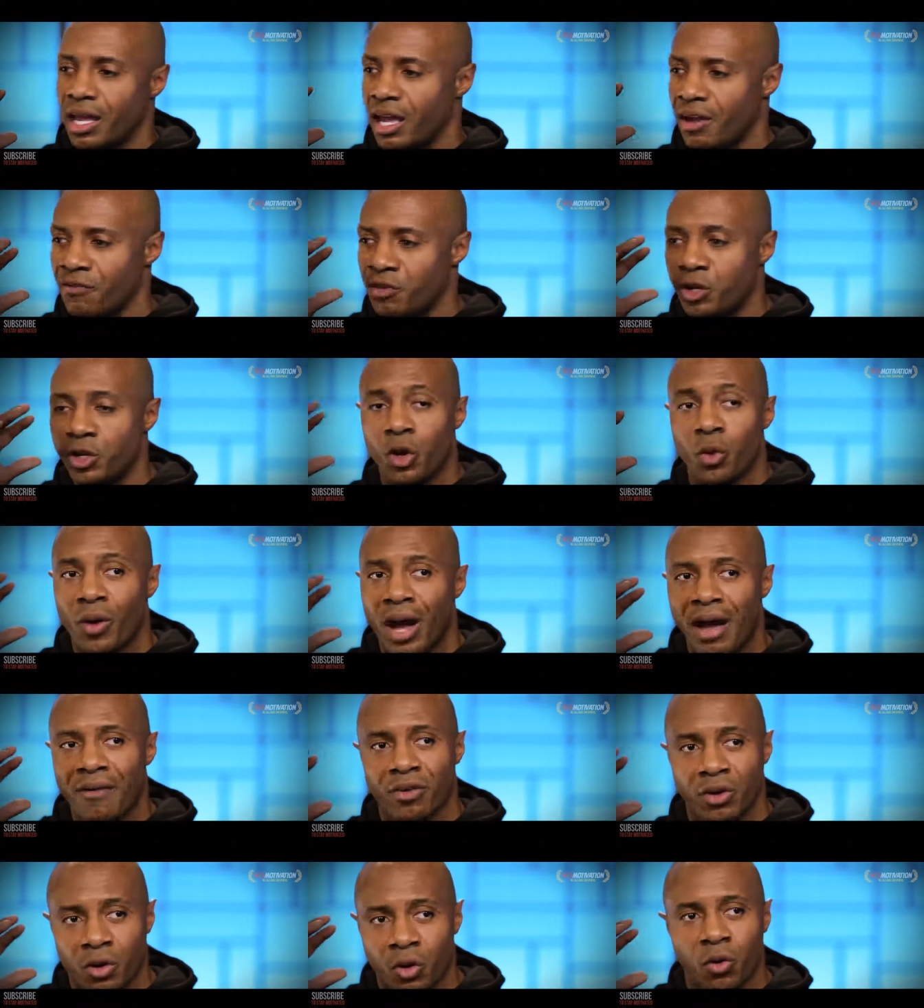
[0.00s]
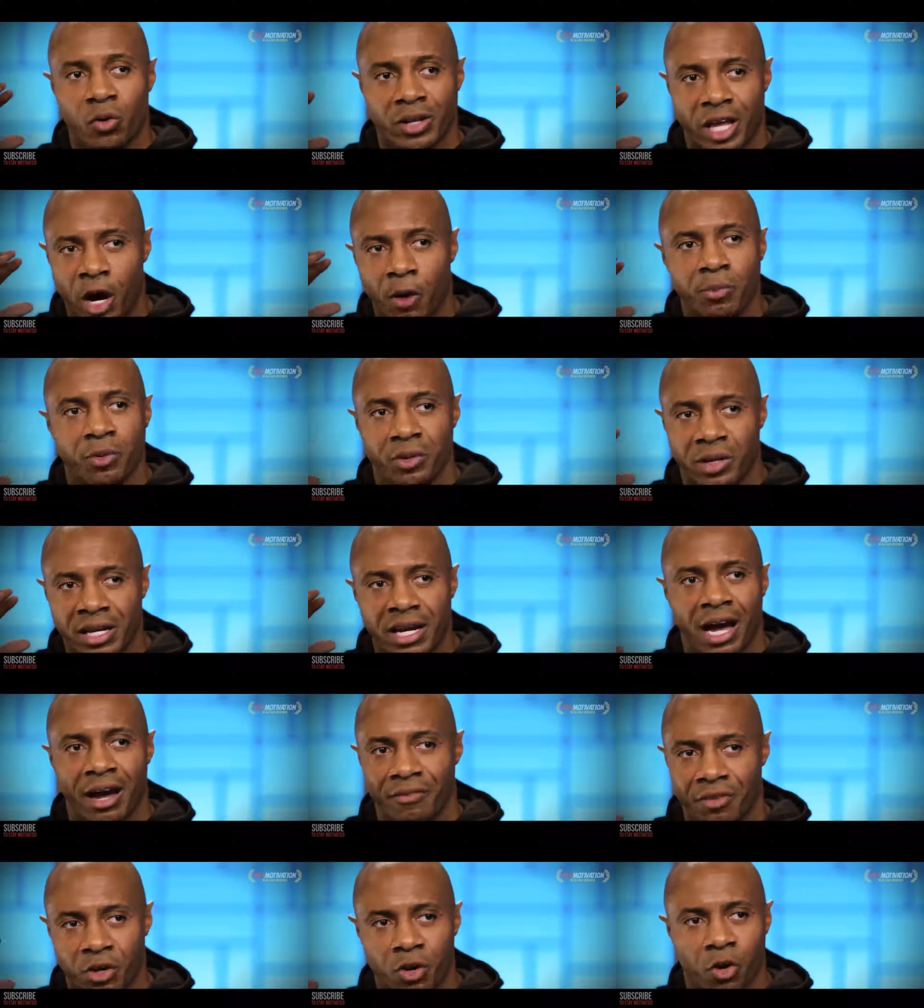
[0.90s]
If you don't have a goal to help you get
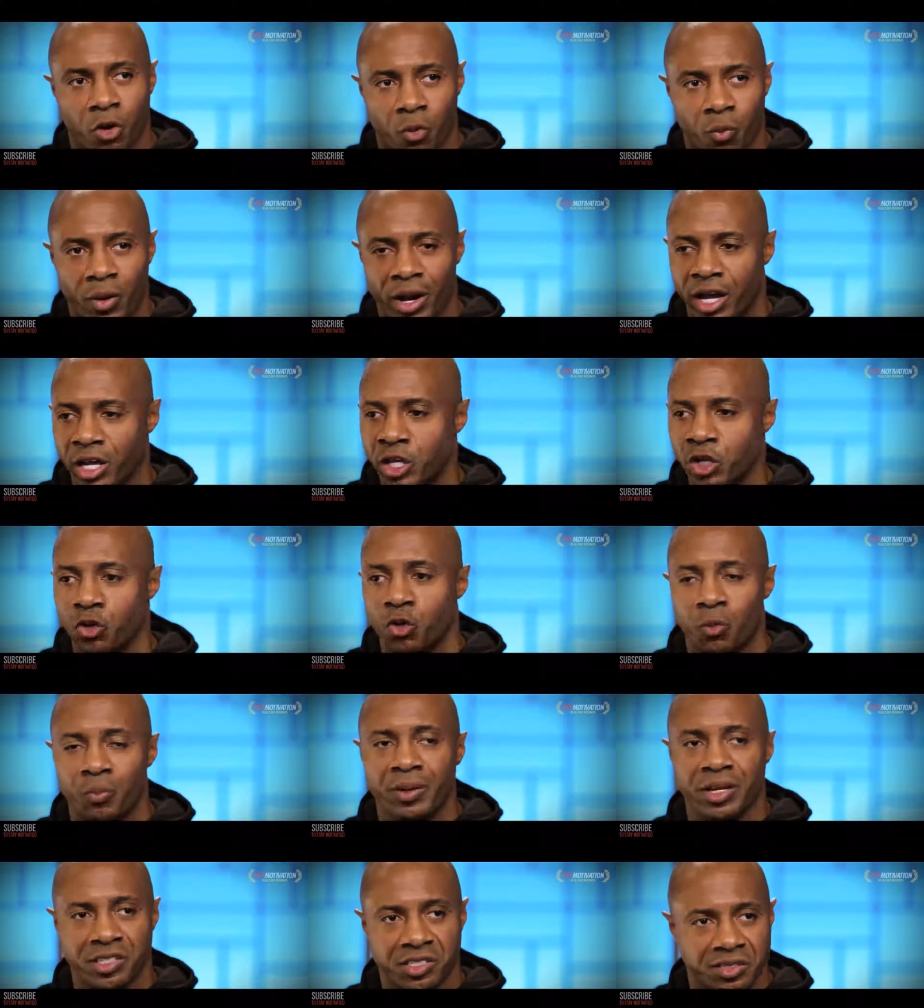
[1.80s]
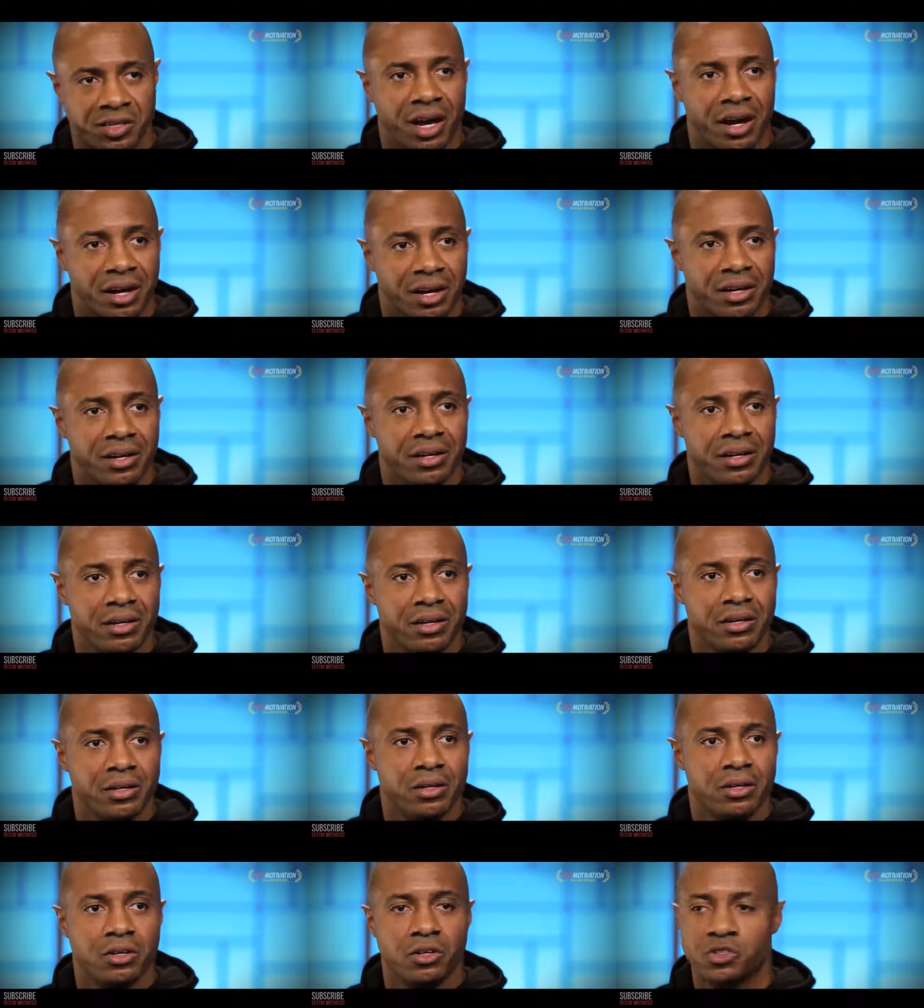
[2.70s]
out of your own way, you will be stuck.
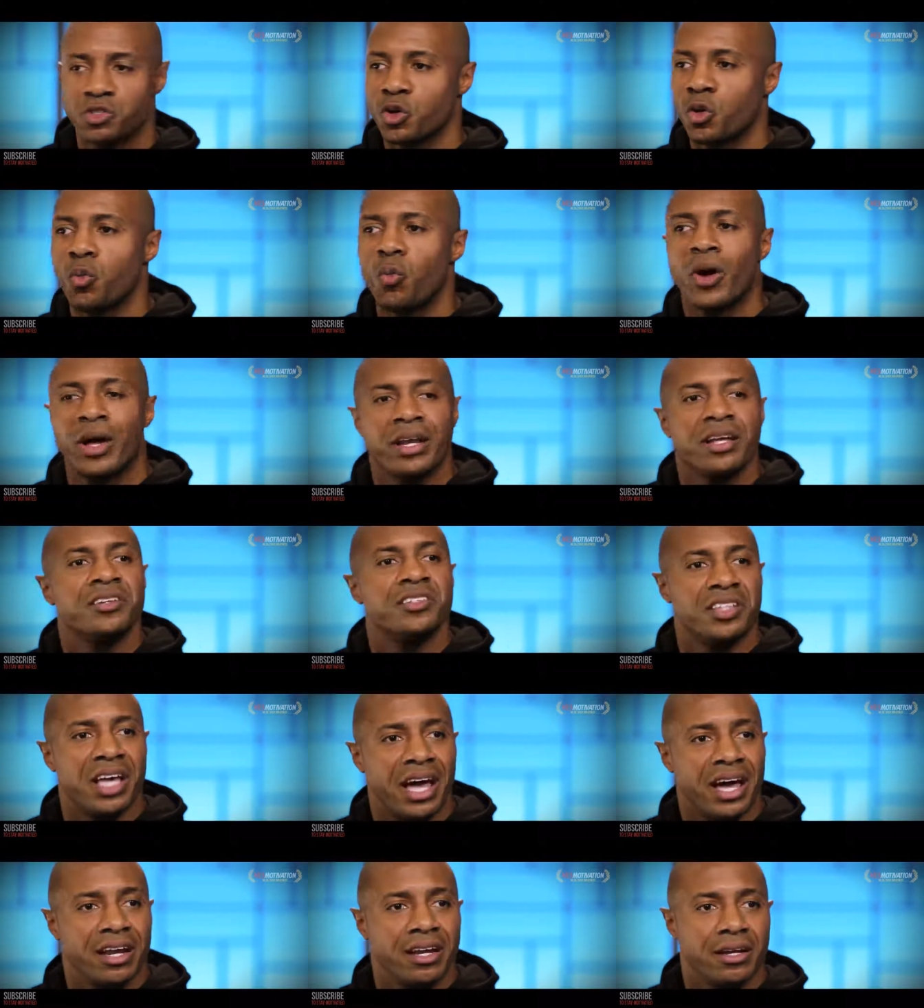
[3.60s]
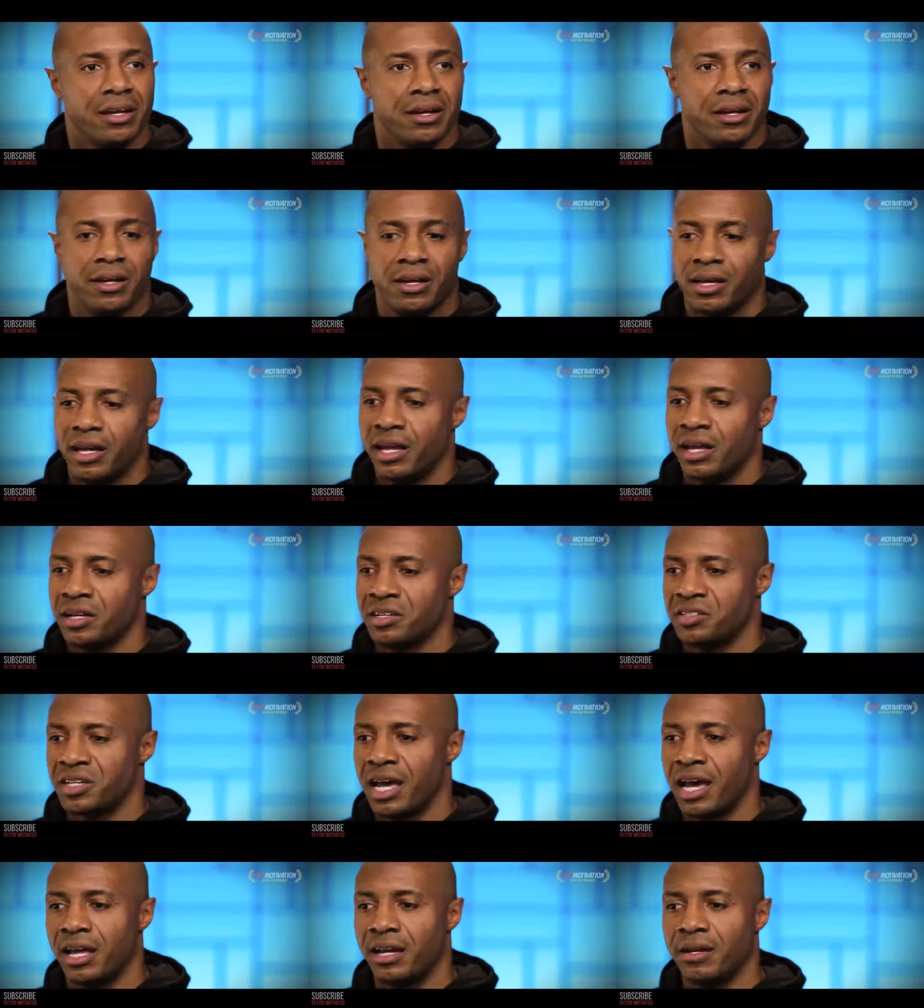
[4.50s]
So what is that?
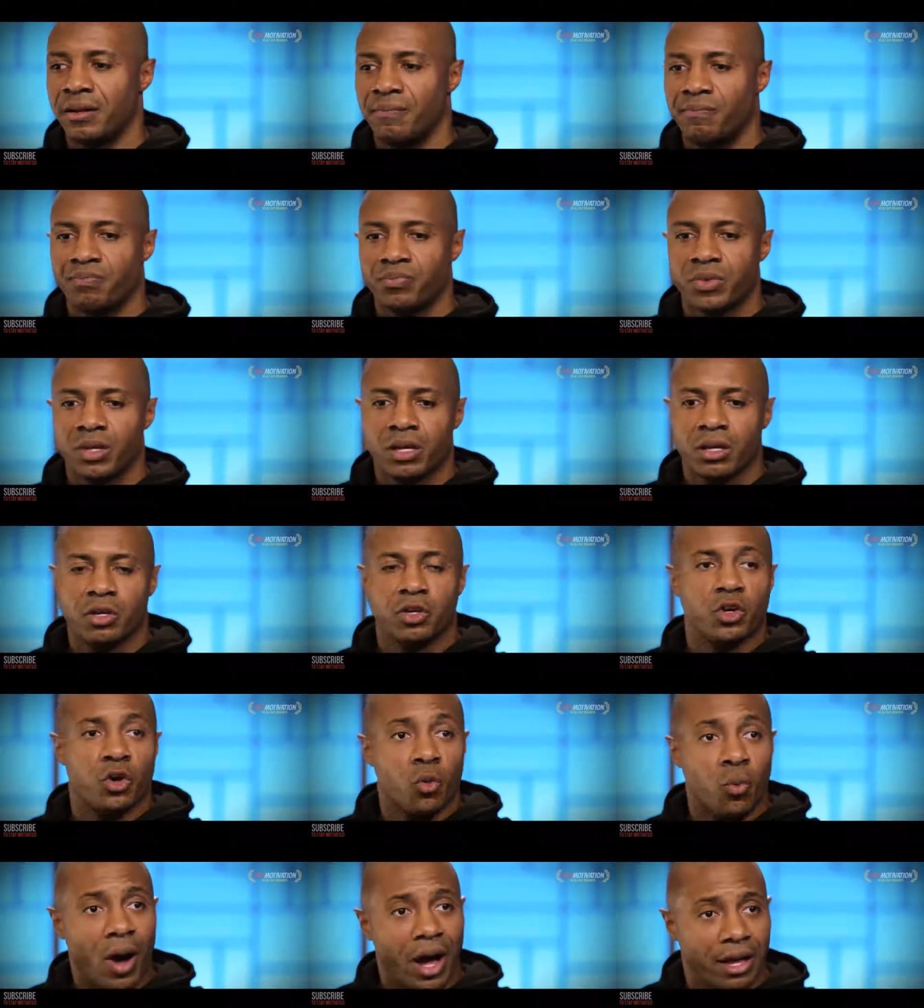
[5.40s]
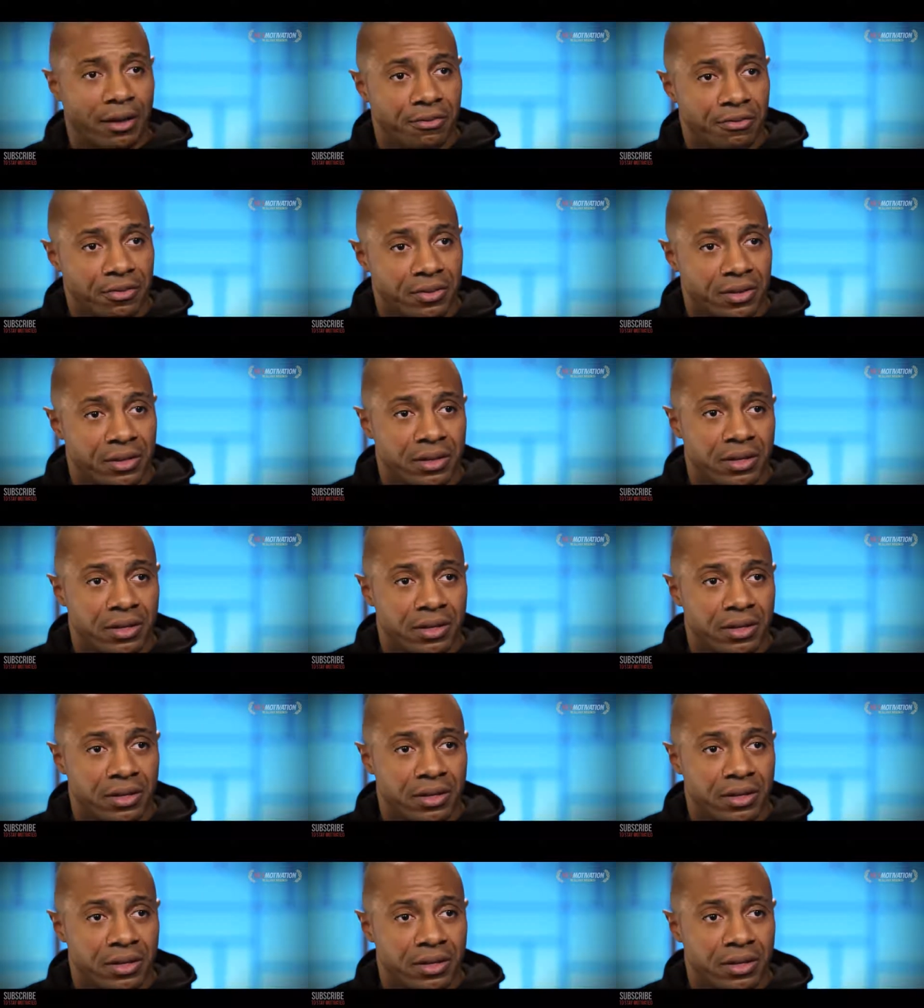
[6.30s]
Is that your wife?